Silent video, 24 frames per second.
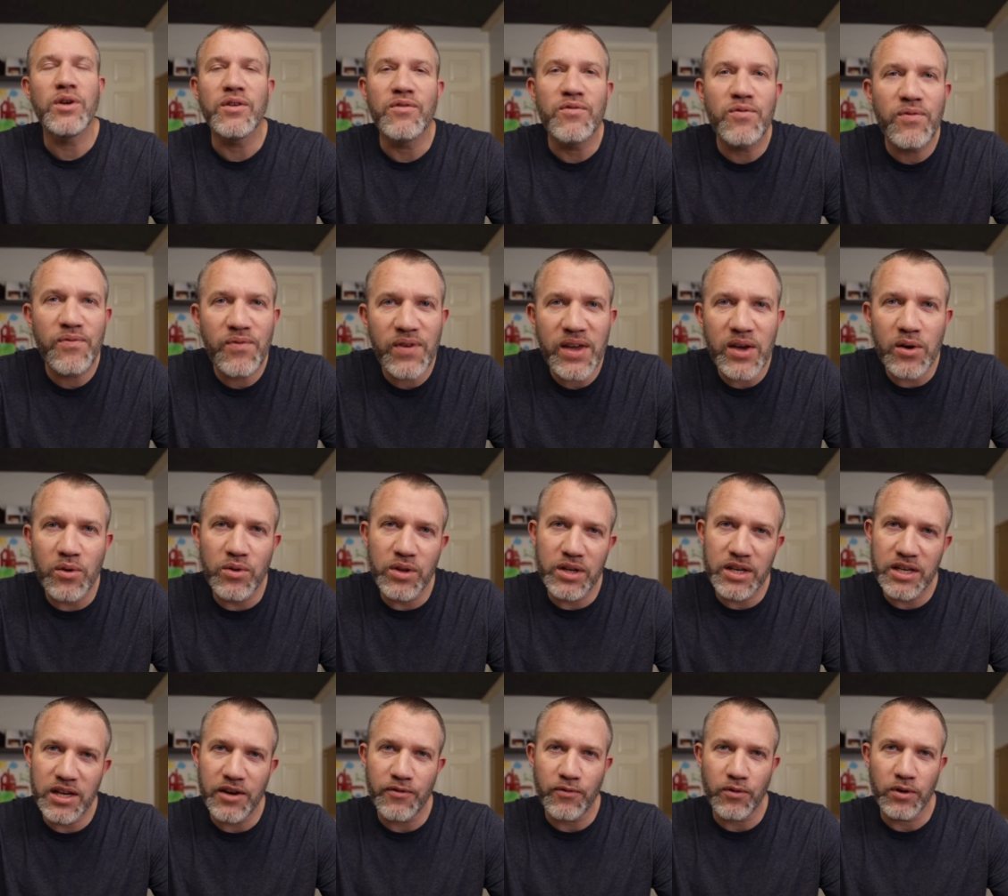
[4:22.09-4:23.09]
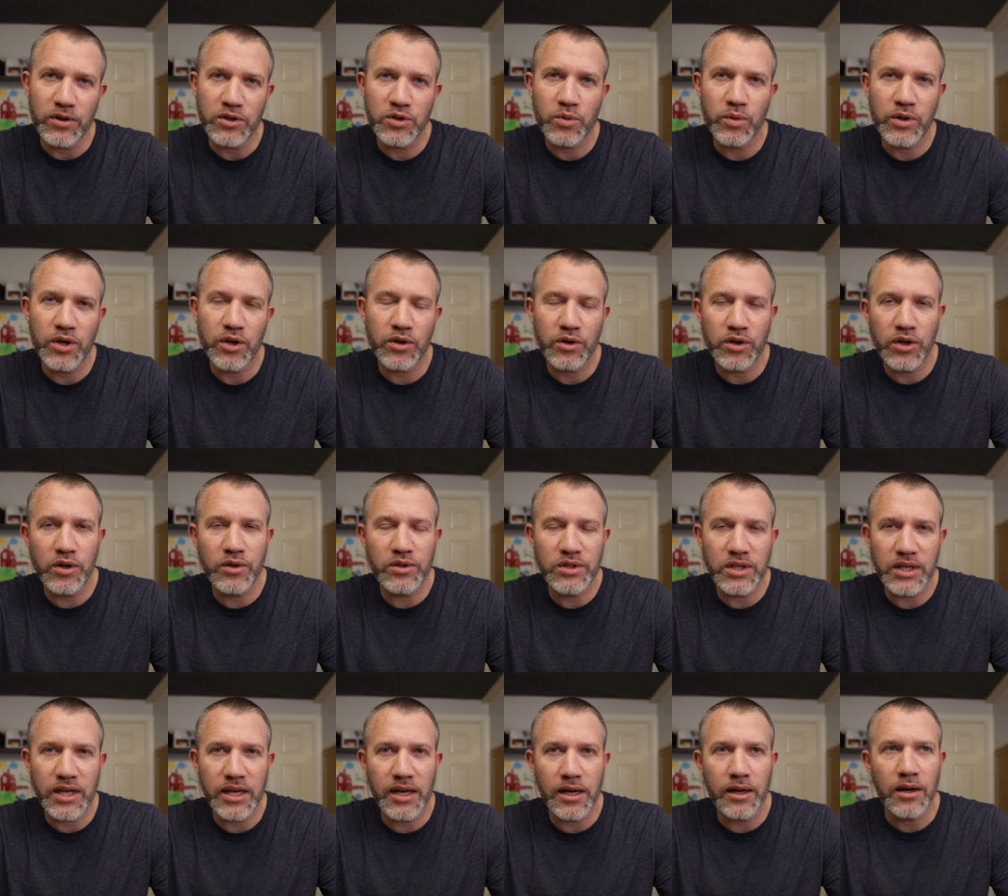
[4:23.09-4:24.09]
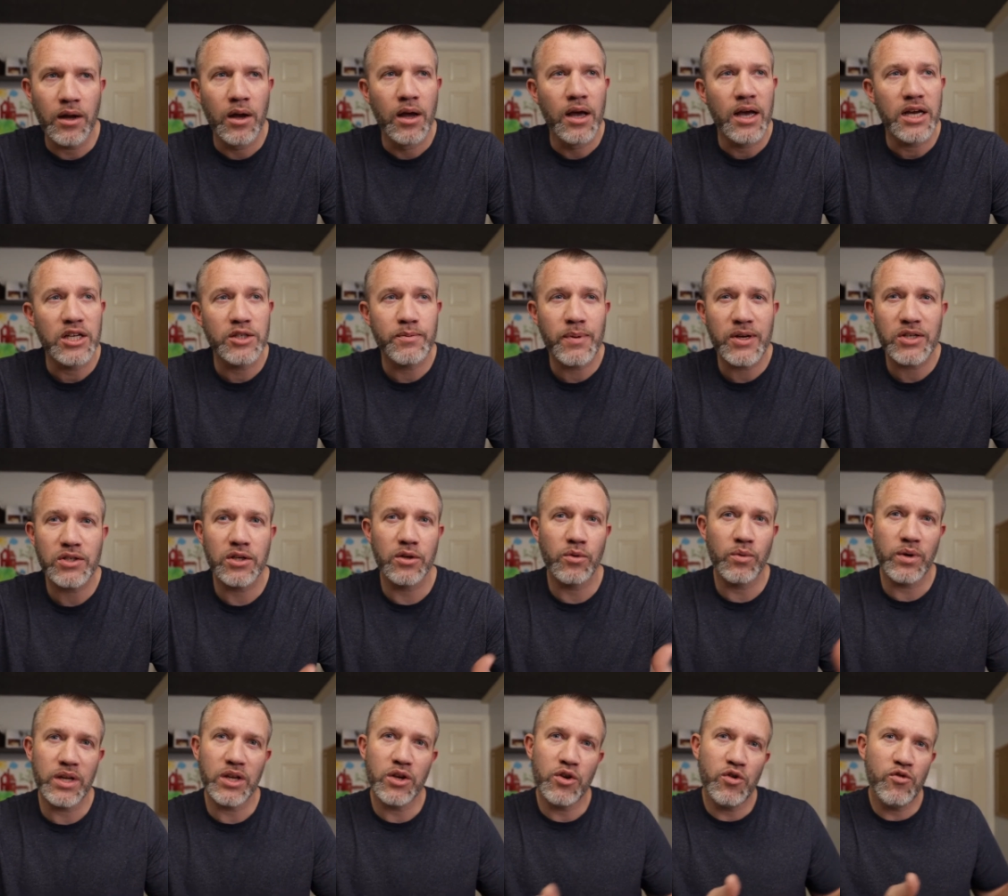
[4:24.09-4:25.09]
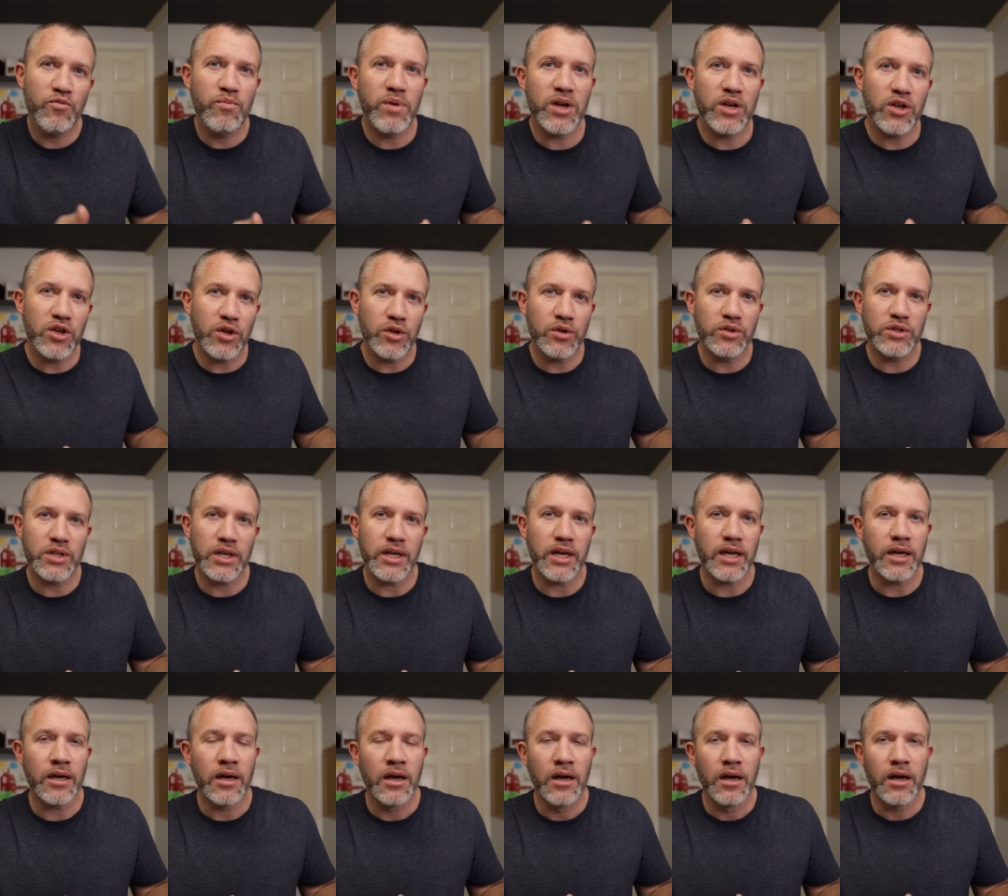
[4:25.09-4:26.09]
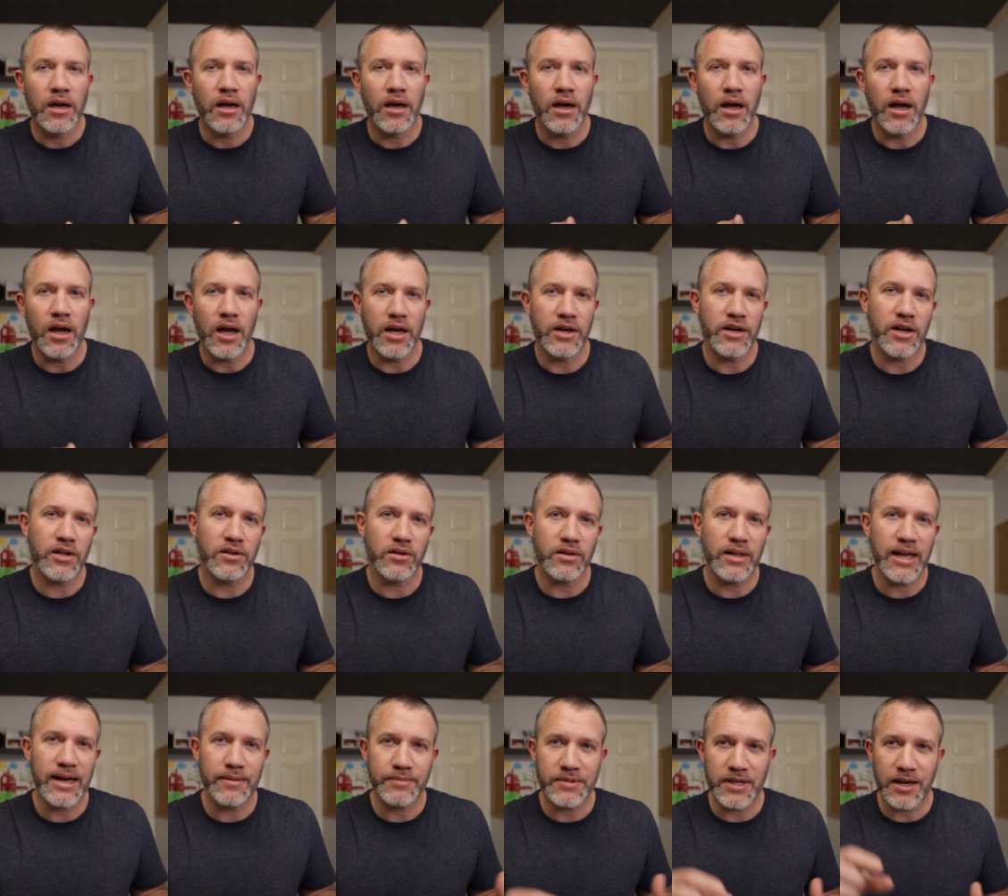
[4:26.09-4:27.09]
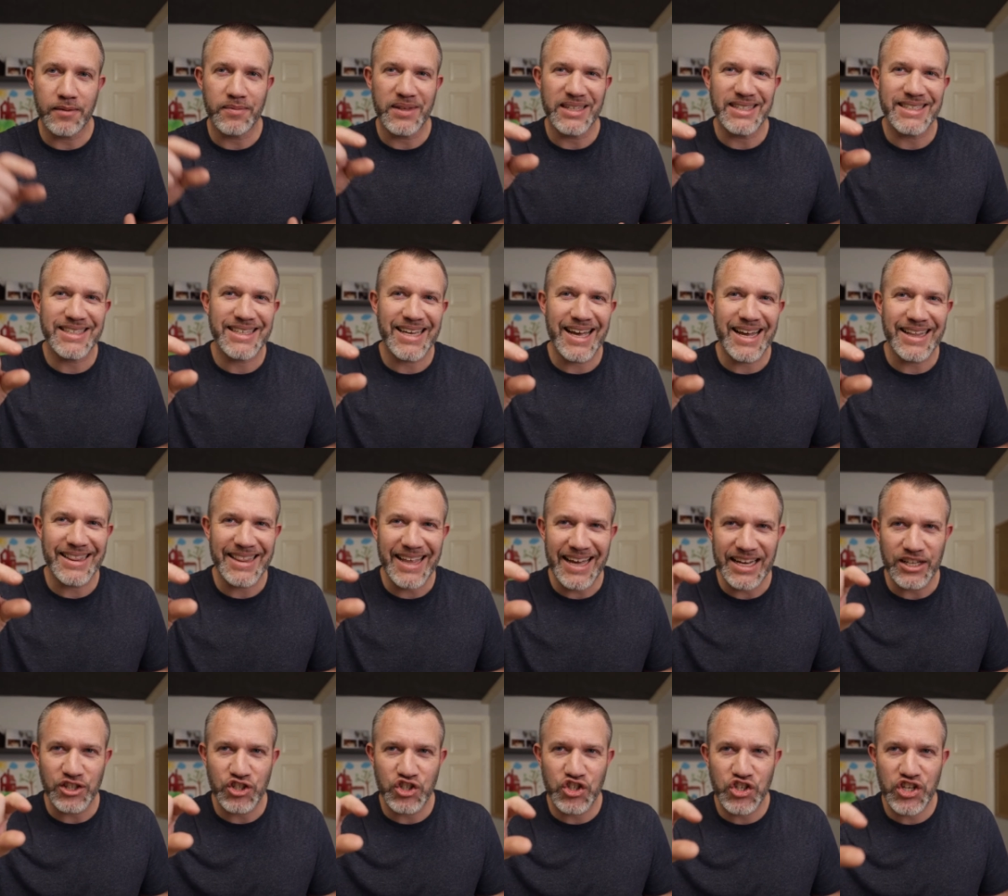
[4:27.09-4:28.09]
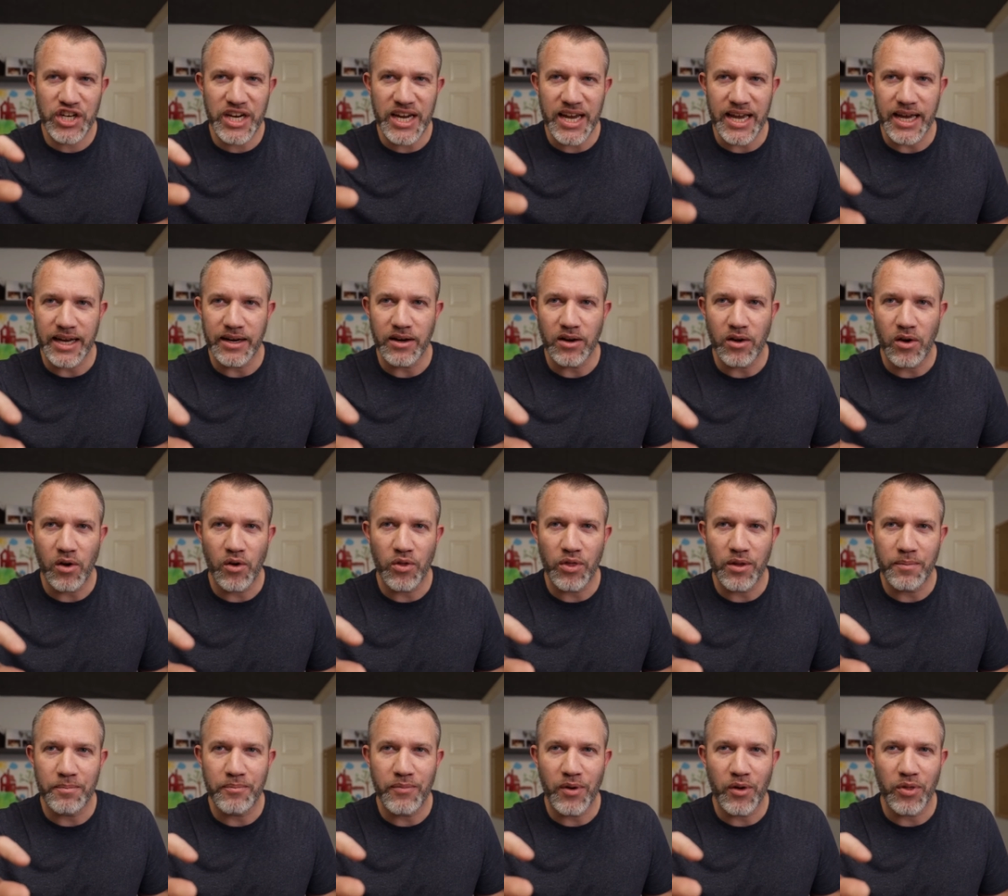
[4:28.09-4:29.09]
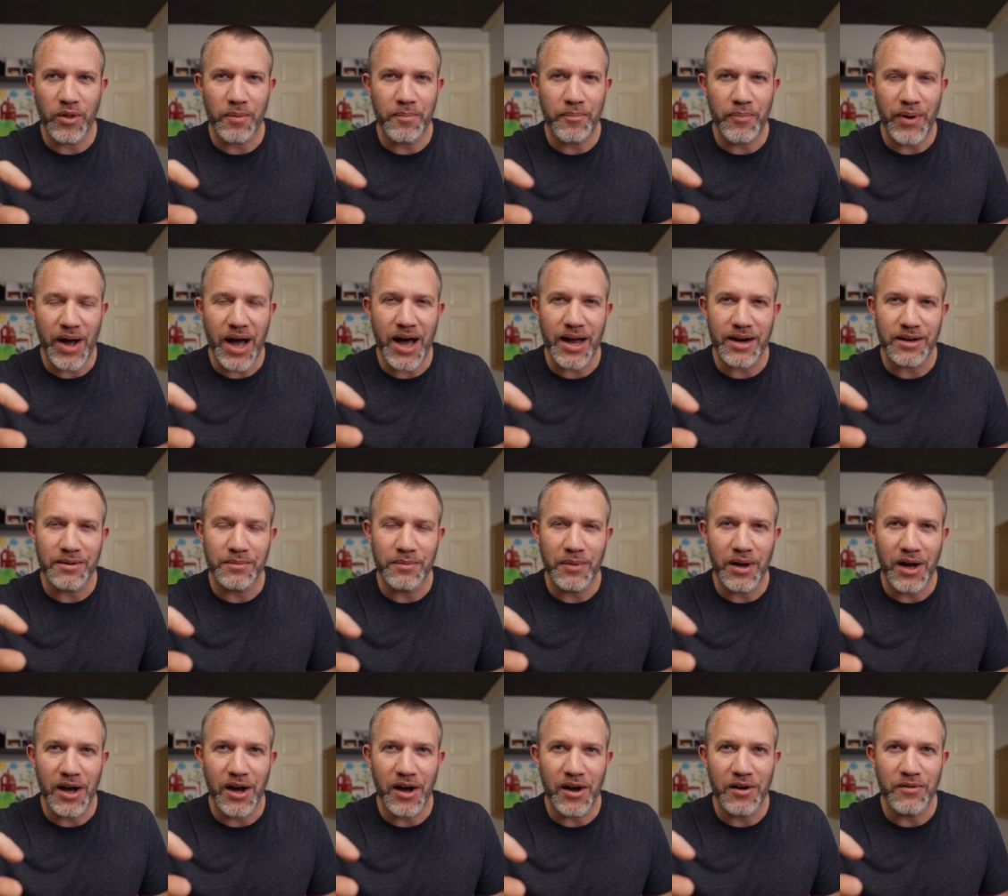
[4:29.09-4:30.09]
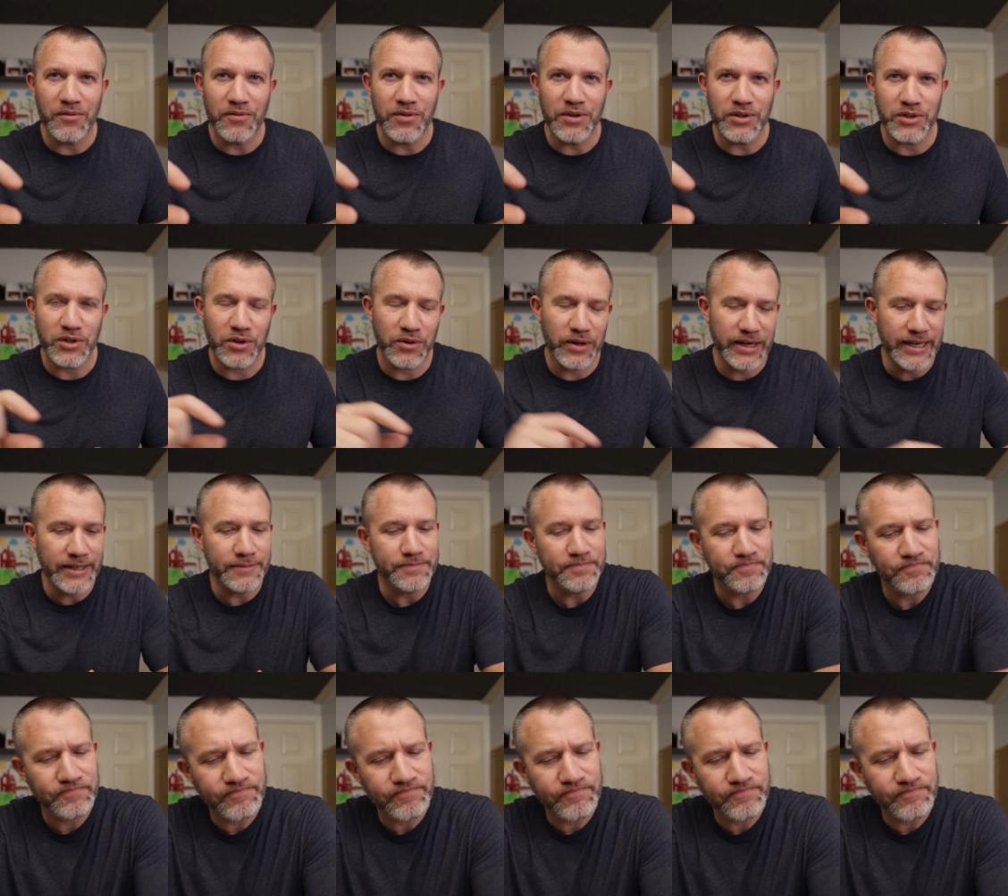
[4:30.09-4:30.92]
feel the difference when you're using it, especially when you've been using another laptop that's got that chin on the bottom of the screen.